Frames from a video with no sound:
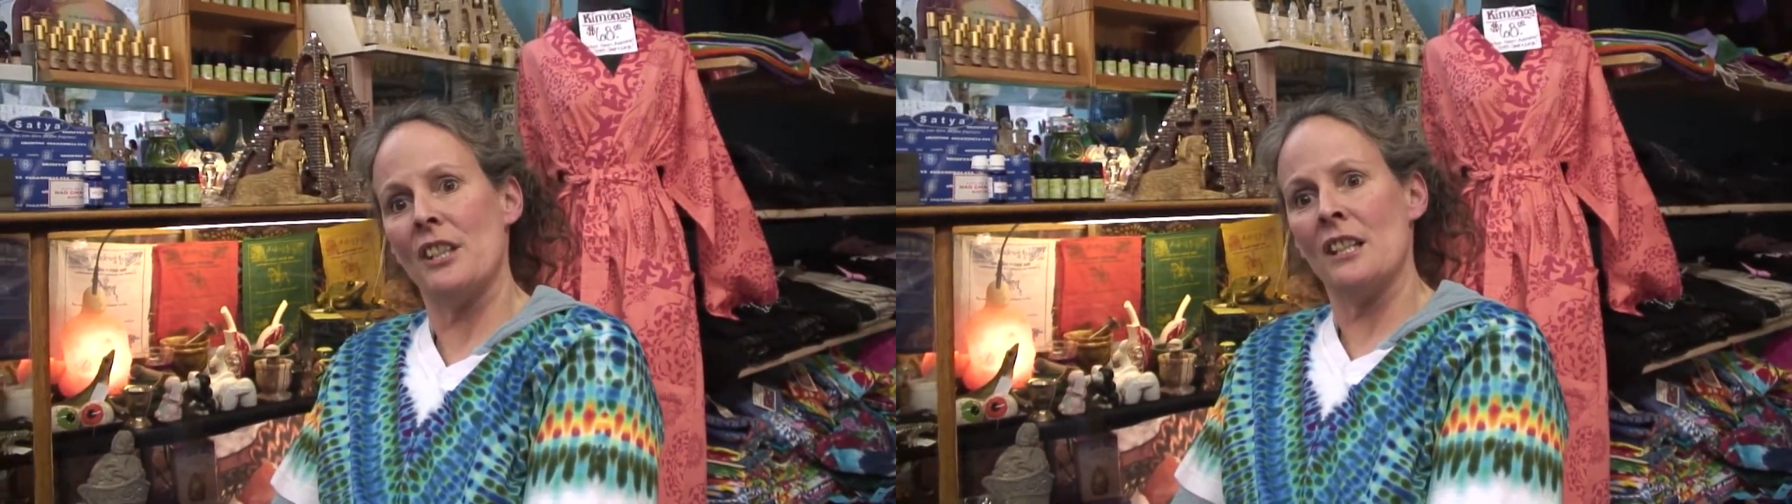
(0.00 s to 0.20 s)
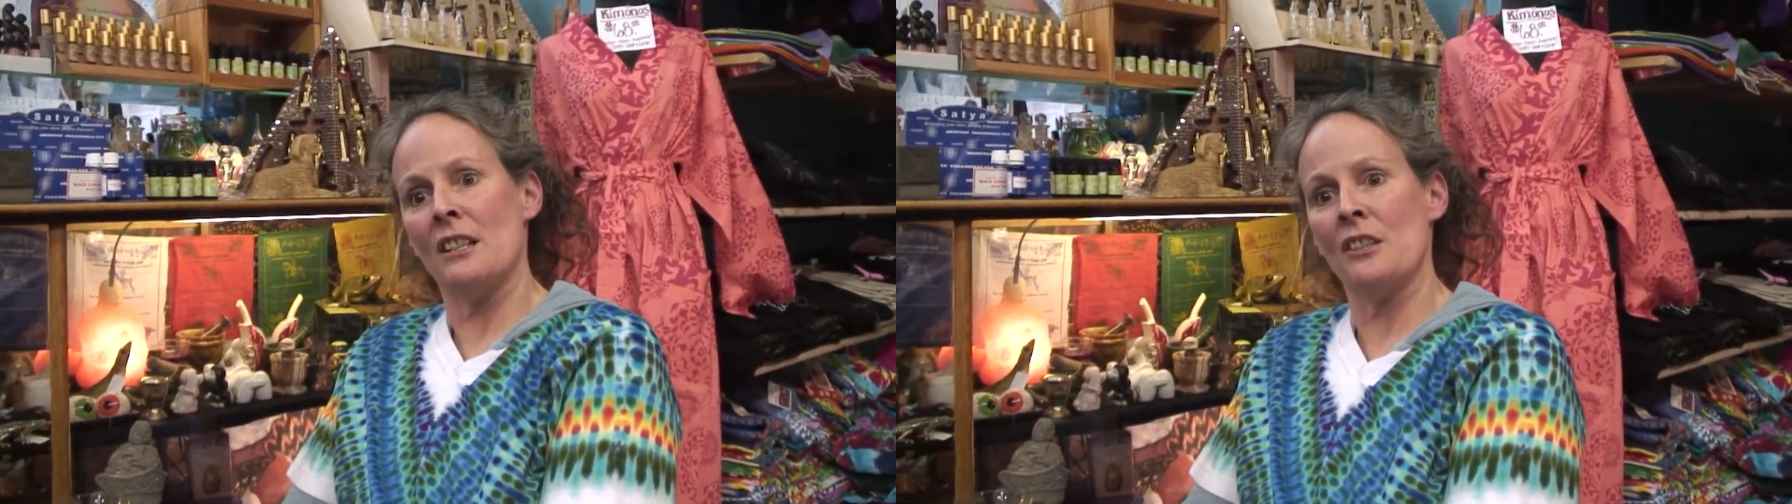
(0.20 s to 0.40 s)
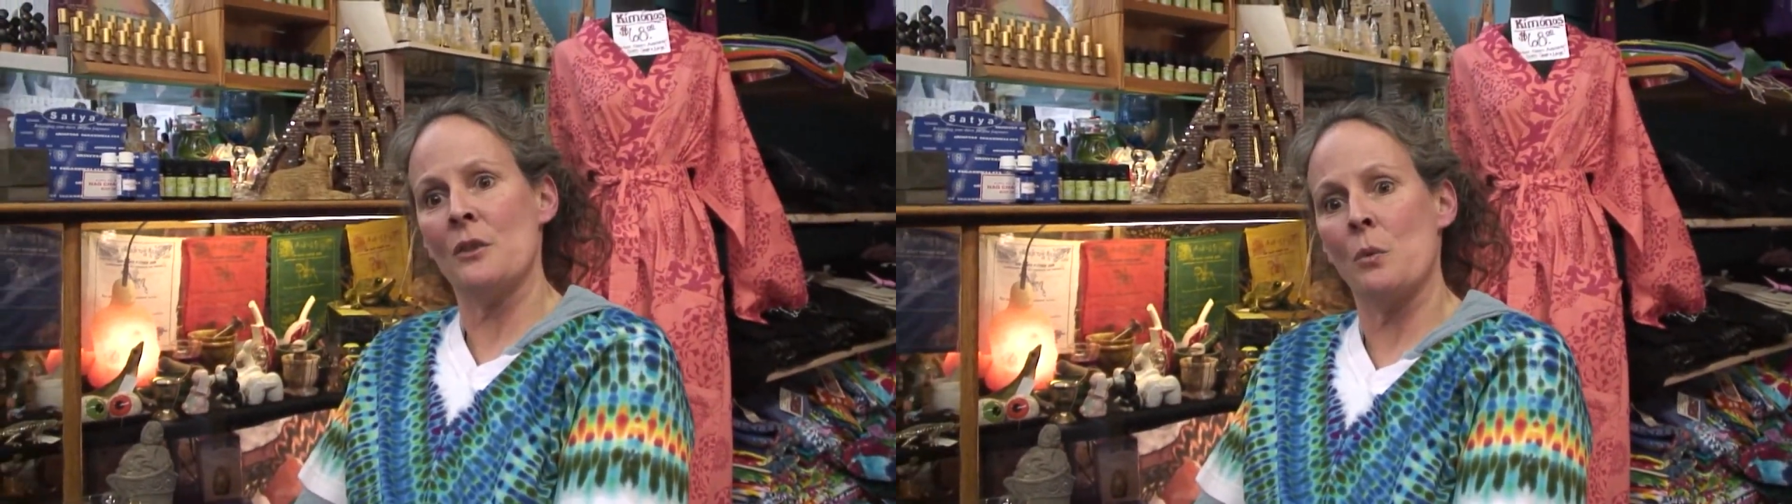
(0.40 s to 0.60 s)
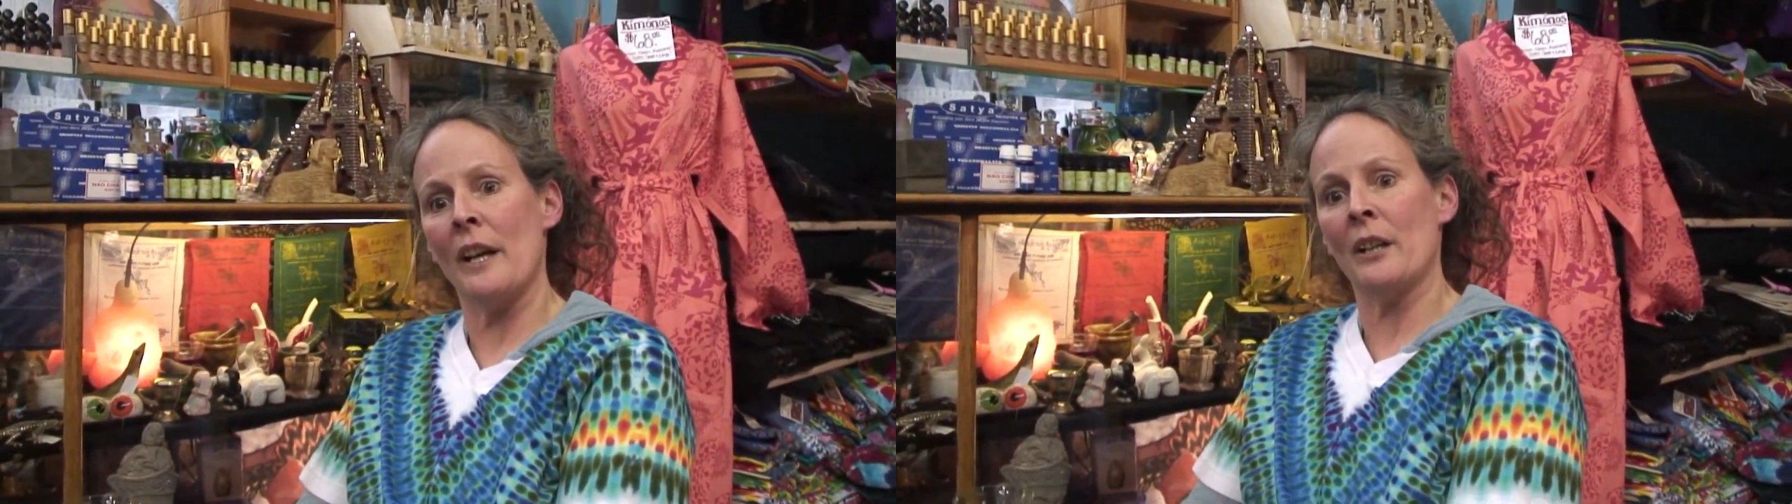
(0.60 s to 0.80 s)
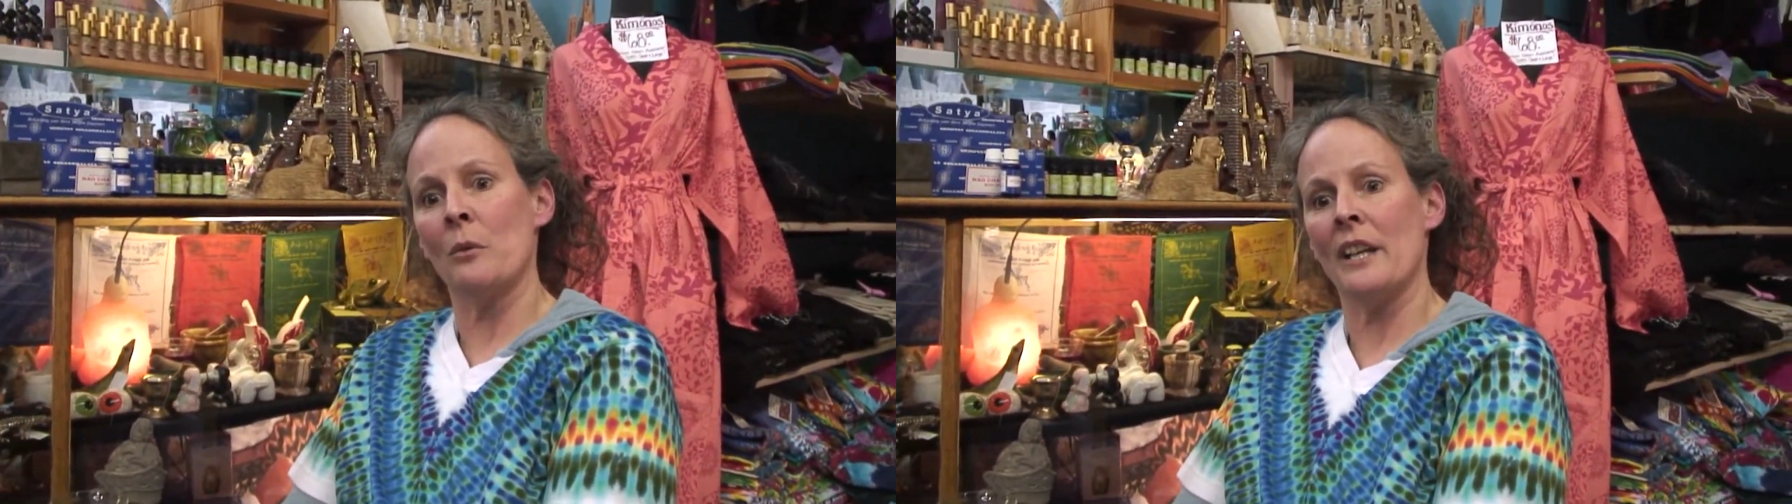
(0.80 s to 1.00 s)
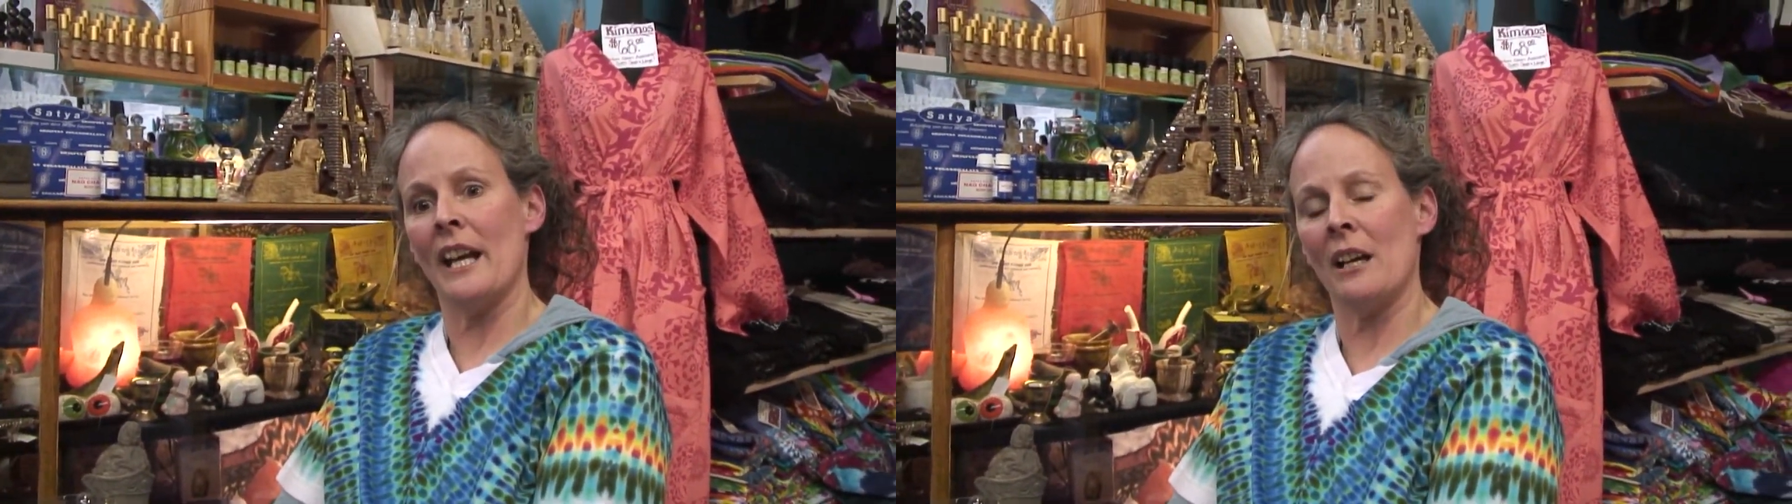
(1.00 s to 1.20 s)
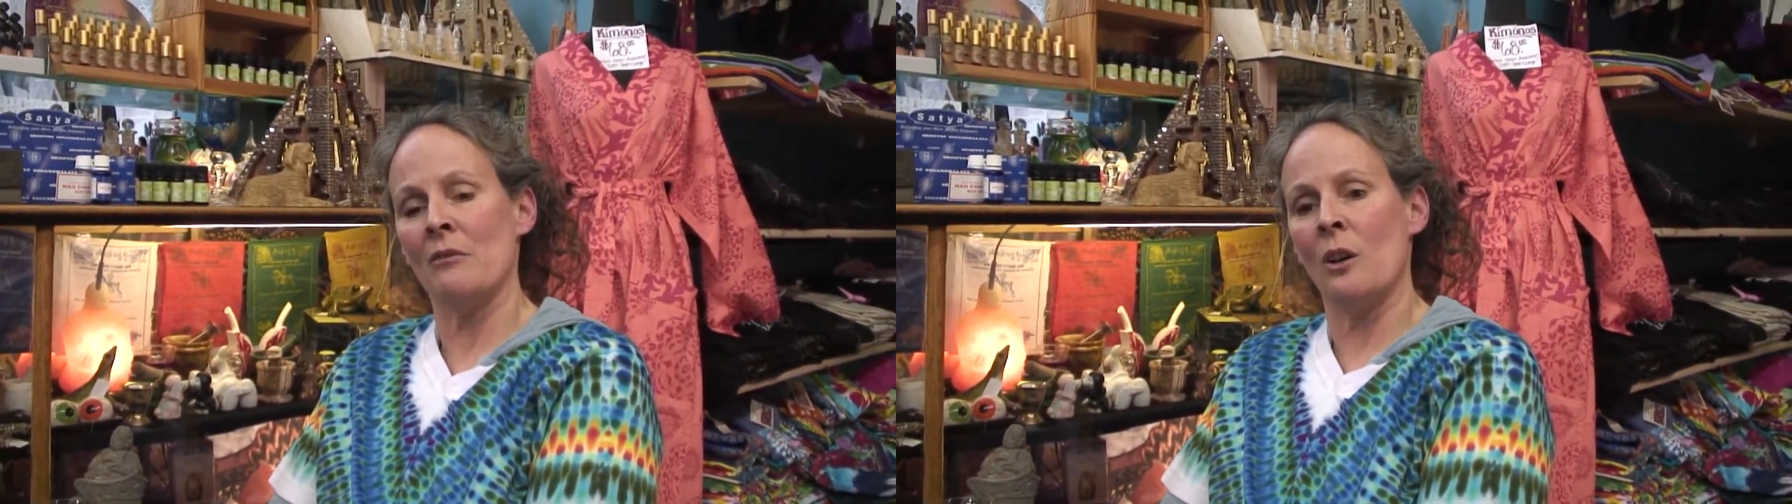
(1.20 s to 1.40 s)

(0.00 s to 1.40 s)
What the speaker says: is where we have